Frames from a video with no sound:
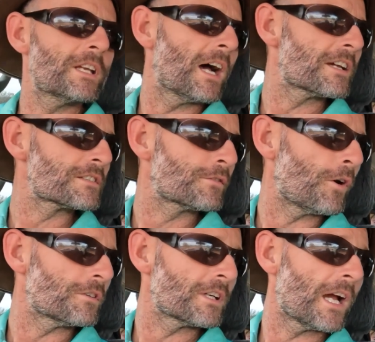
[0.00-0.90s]
k's of
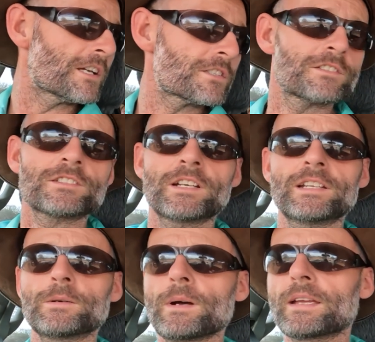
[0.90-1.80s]
corrugations to
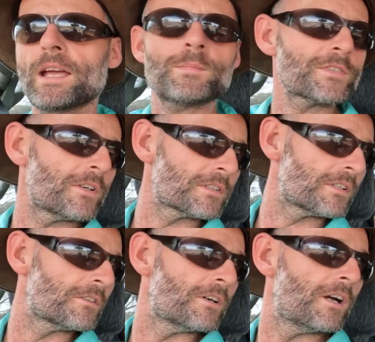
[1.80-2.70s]
get to our campsite
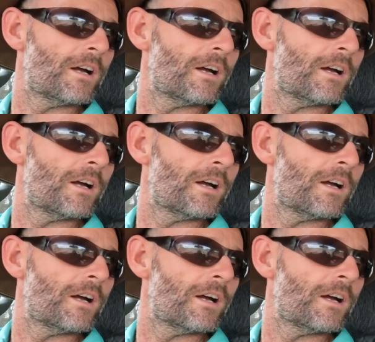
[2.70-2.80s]
tonight.